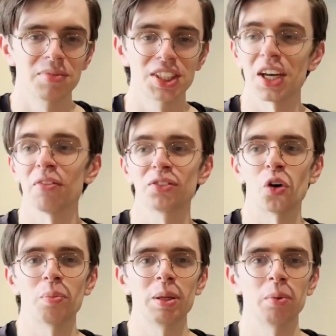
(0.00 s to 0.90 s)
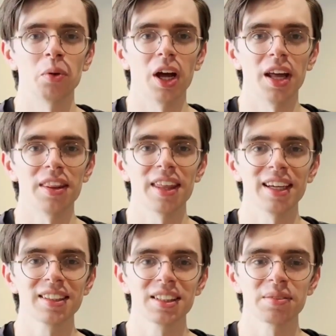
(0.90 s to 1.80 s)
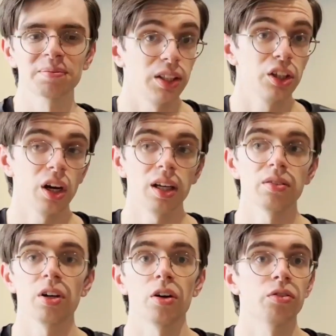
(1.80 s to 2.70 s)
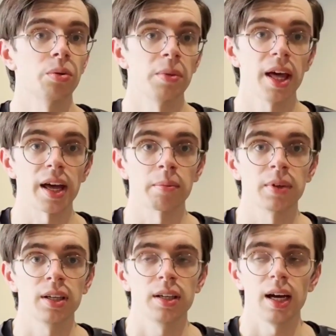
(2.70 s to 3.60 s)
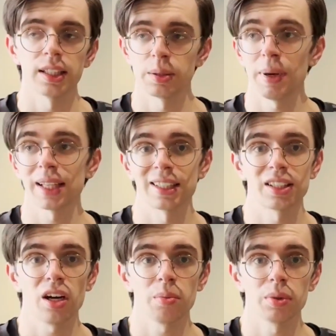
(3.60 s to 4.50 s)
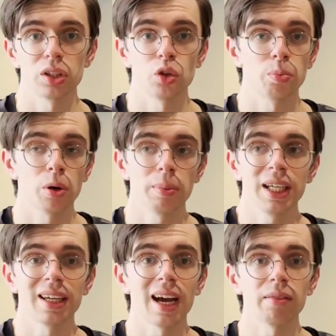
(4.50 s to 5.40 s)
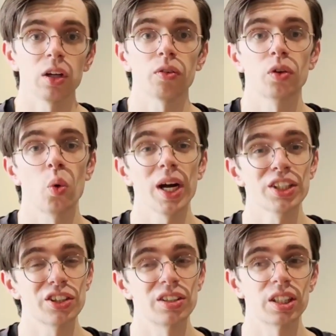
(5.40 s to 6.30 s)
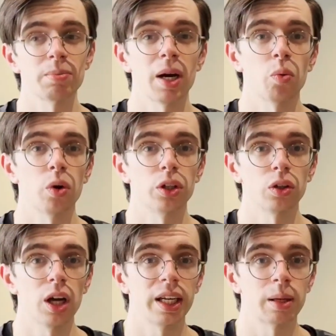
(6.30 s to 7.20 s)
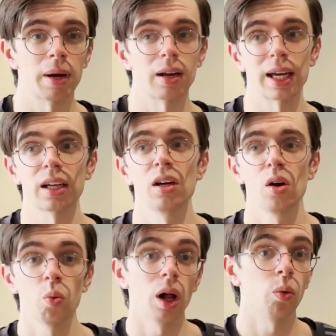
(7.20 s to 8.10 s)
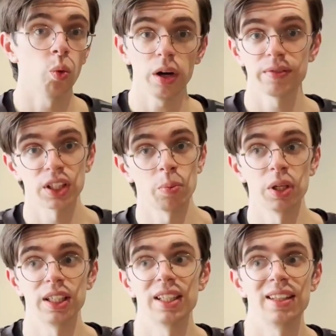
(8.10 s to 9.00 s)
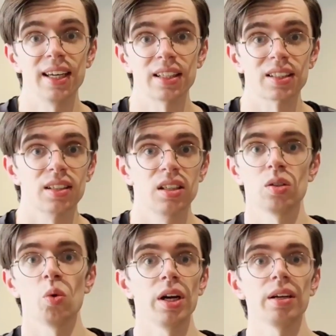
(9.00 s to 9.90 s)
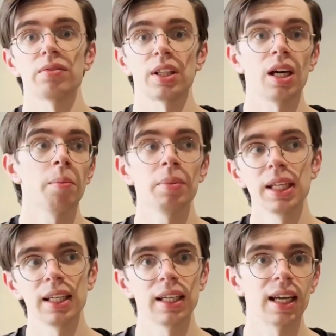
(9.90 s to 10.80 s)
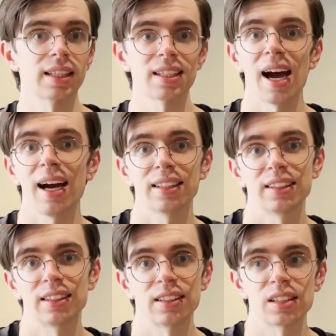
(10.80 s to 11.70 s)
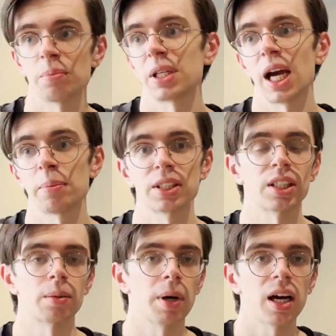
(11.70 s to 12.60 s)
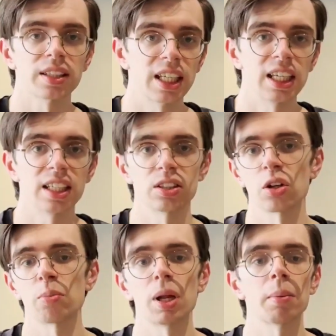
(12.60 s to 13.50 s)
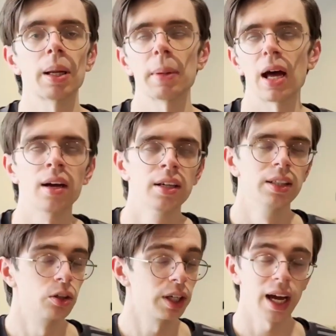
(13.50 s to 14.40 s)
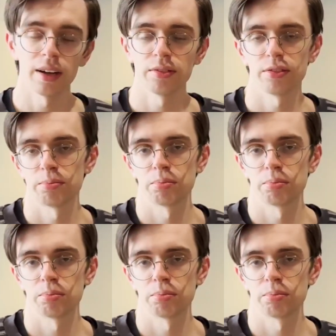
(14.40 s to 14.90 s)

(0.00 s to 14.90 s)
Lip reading: self-taught people learn things, and you kind of go from there. And to back this up, you're probably going to have a lot of questions about what you're learning about, like, well, what if someone did this? What if the company gets hacked and something happens to the passkeys or blah blah blah? You're going to have